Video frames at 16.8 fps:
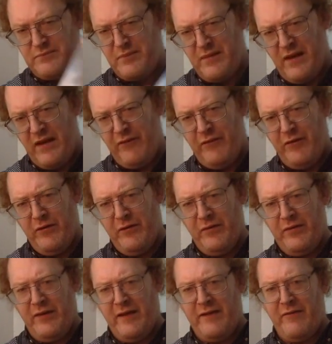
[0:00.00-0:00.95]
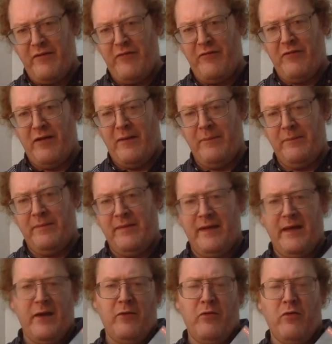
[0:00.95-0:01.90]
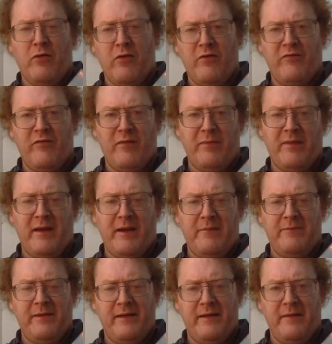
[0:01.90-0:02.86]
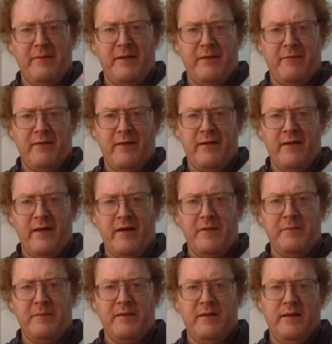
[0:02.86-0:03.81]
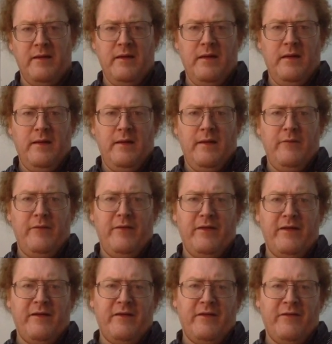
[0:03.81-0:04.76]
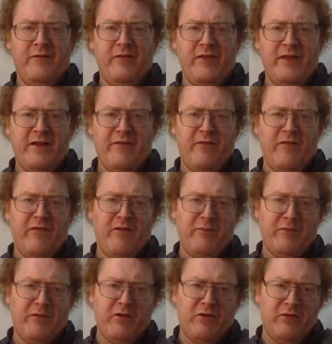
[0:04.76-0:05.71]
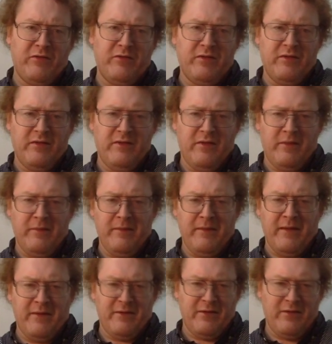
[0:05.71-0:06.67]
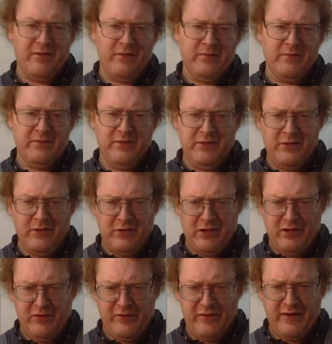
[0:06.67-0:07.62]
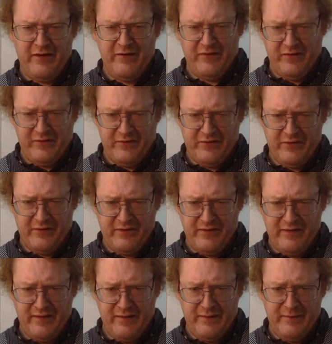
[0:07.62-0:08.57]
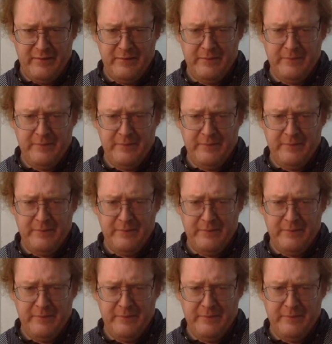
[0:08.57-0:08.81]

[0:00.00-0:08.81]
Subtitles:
if you think of a film, not a horror film that I'm thinking about right now, but if you think of a film called, not called, you know, Close Encounters of the Third Kind,